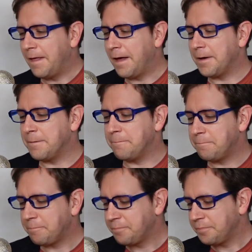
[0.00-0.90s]

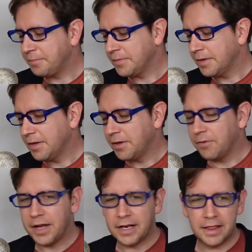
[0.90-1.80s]

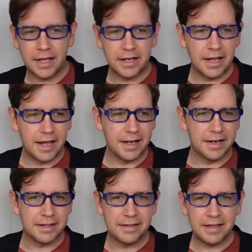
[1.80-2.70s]
Right. And then,
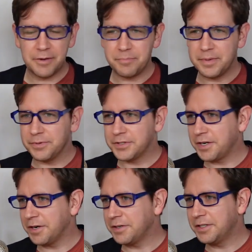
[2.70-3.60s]
and people
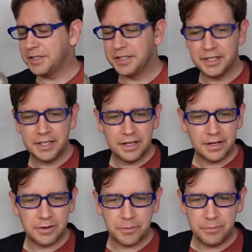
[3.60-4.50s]
start just,
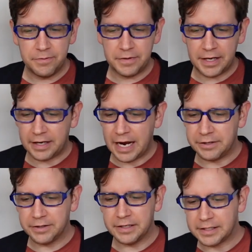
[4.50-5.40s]
moving and
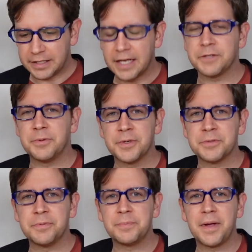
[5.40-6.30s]
gathering. And it's like, yes, we
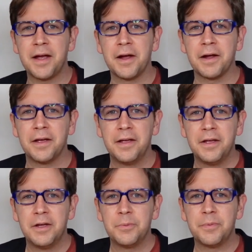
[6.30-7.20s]
must prepare
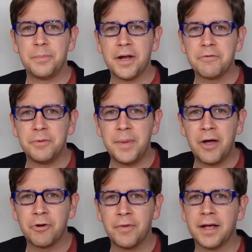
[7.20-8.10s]
for
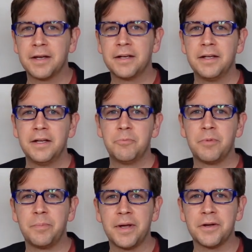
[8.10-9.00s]
Malcorek,
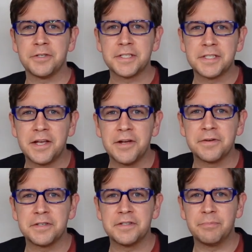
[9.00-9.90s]
prepare to stare
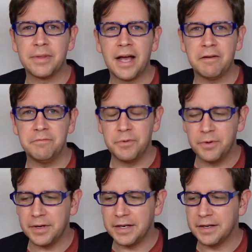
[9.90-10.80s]
into the black
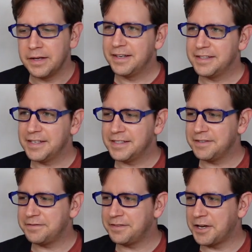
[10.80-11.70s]
void. It's as
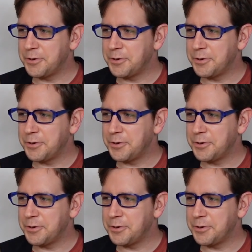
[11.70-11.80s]
if,